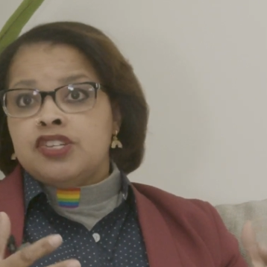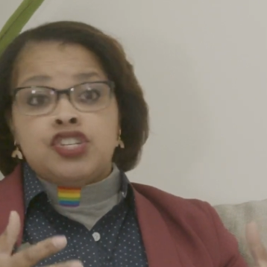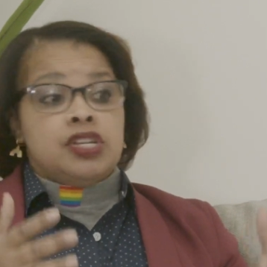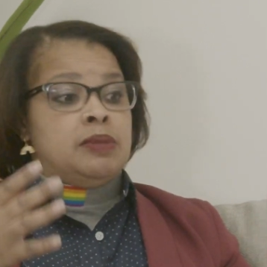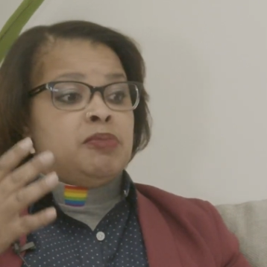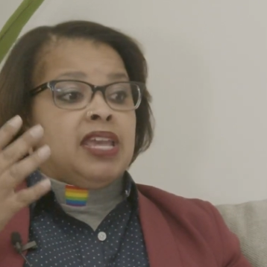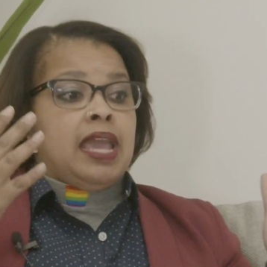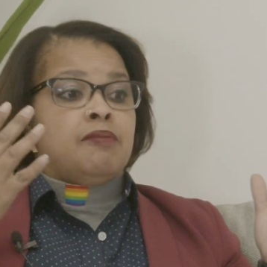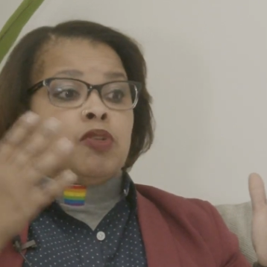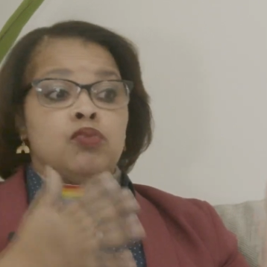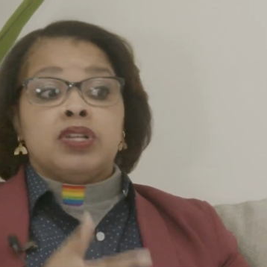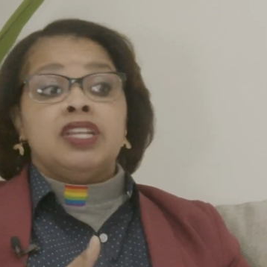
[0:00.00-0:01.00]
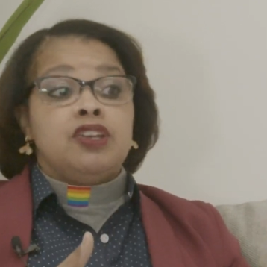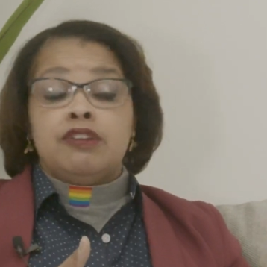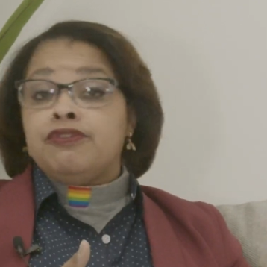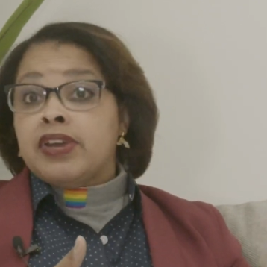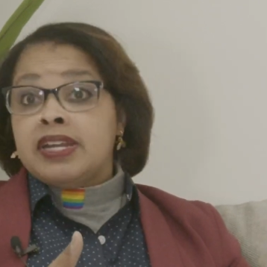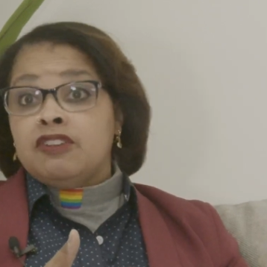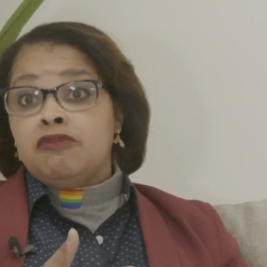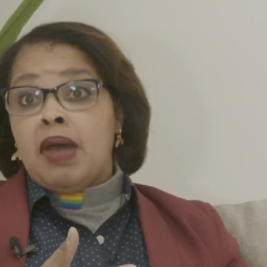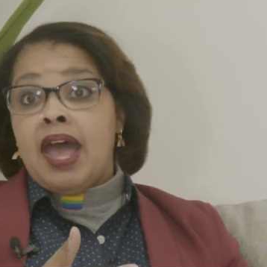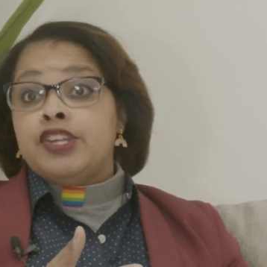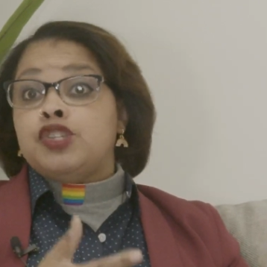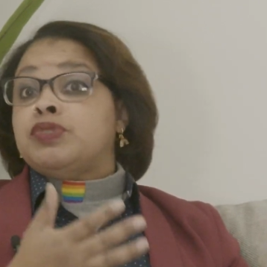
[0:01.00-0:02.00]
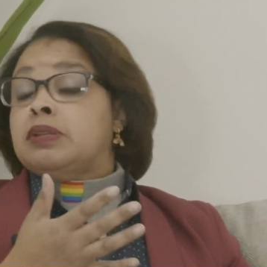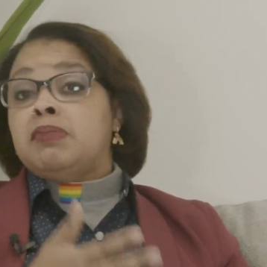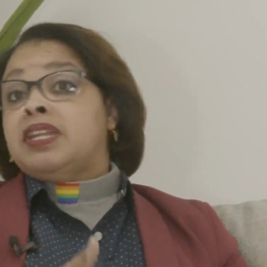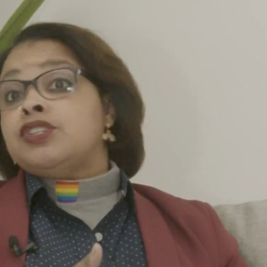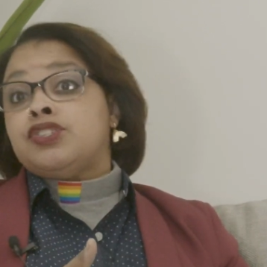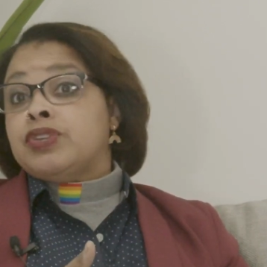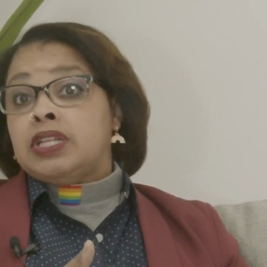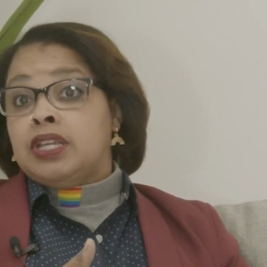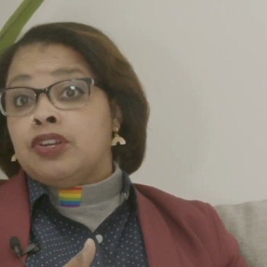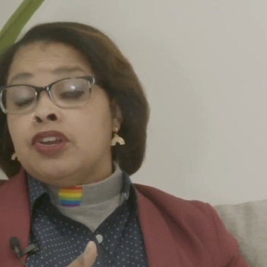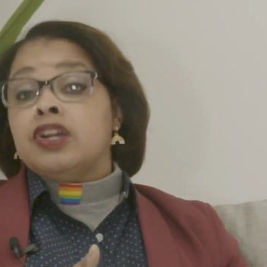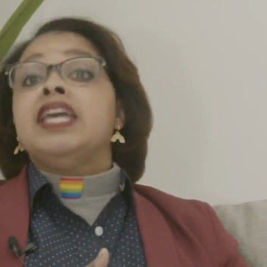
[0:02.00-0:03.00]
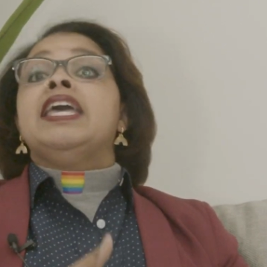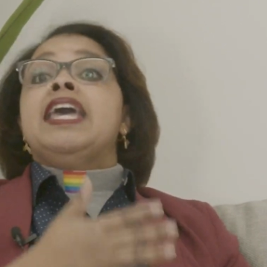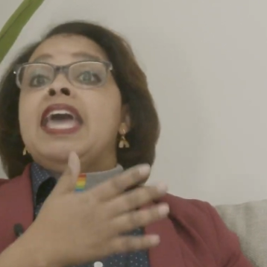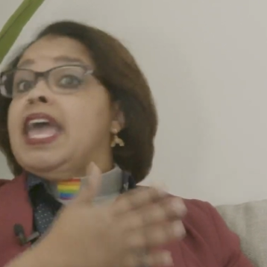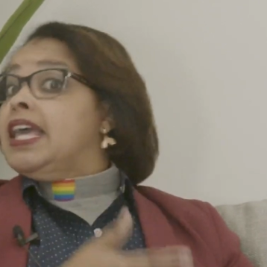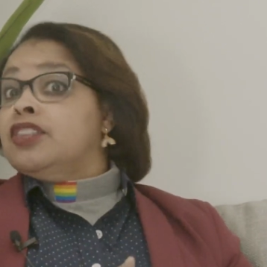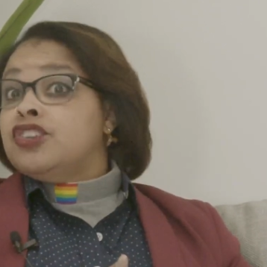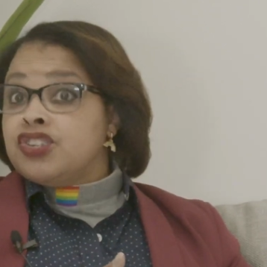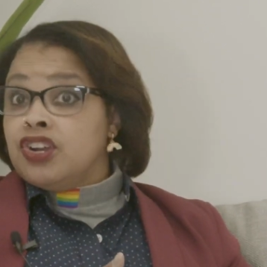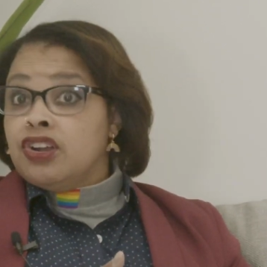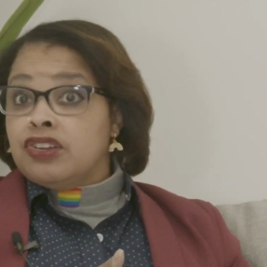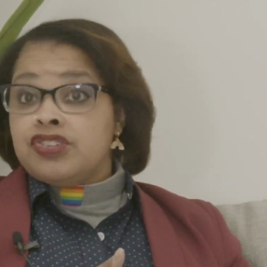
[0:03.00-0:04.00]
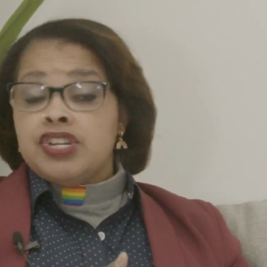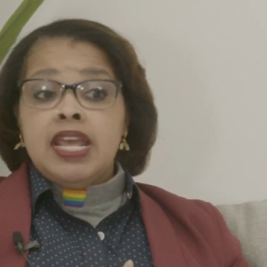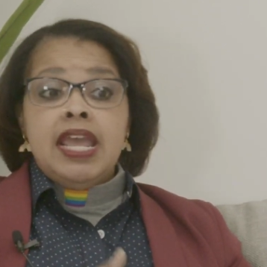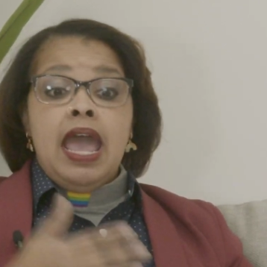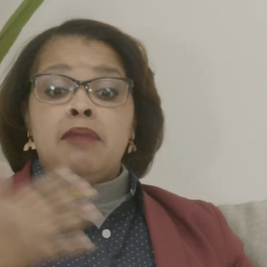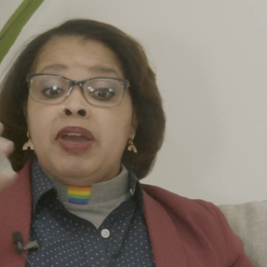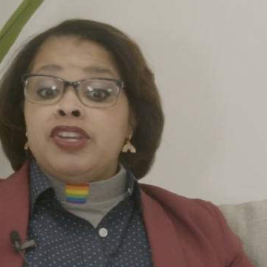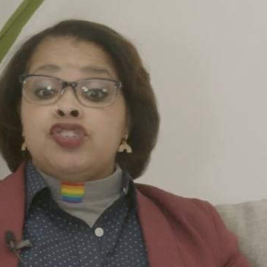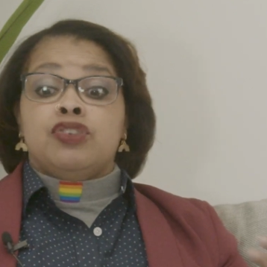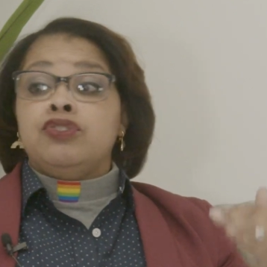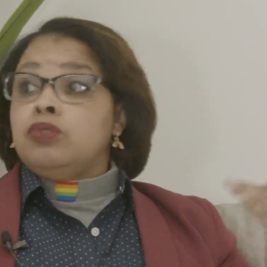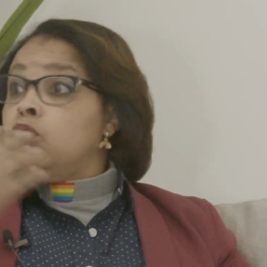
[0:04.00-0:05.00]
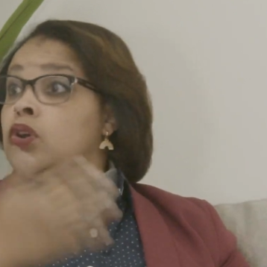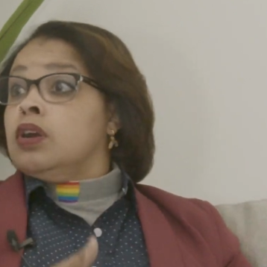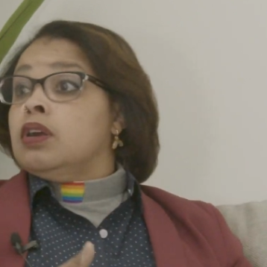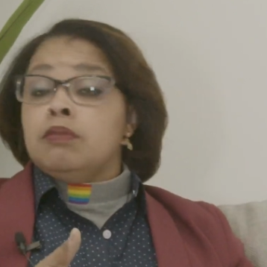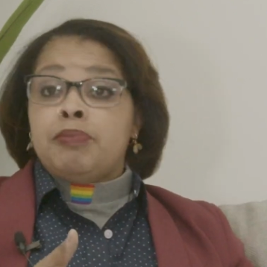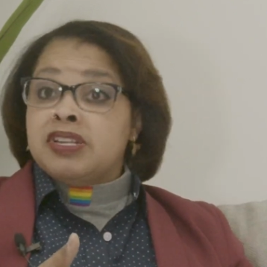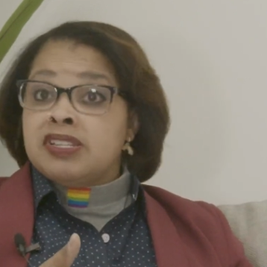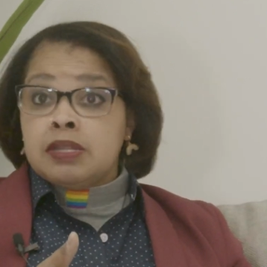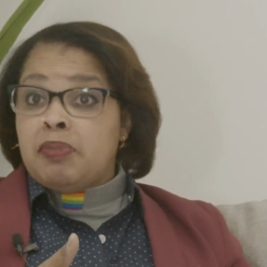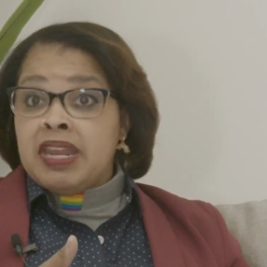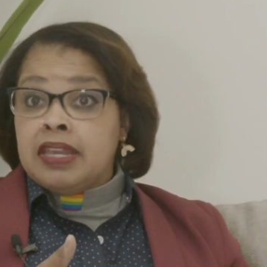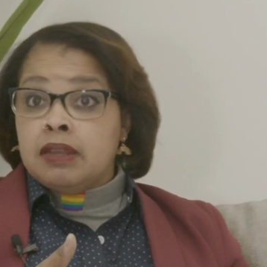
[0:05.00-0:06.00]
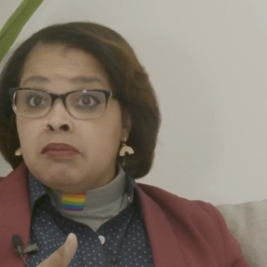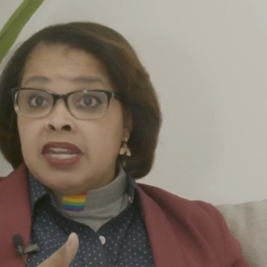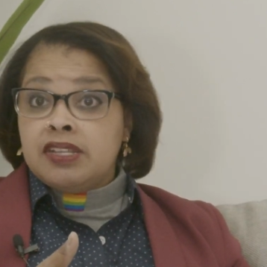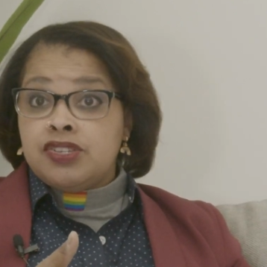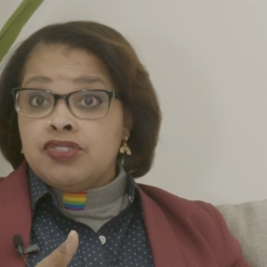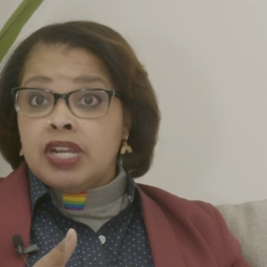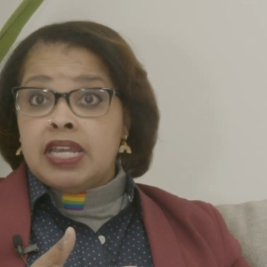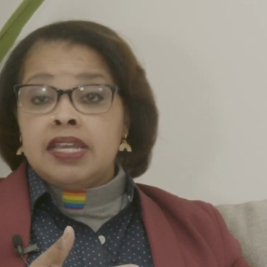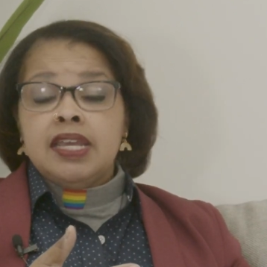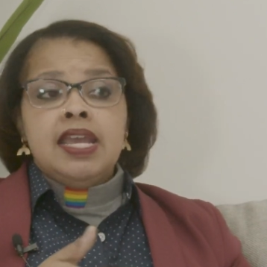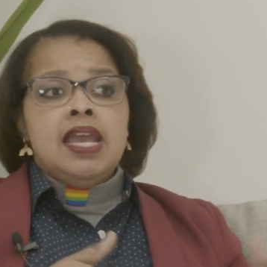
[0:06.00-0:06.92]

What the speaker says: She became a really good friend of mine. She was a ministry leader in the church, and my children were participating in ministry.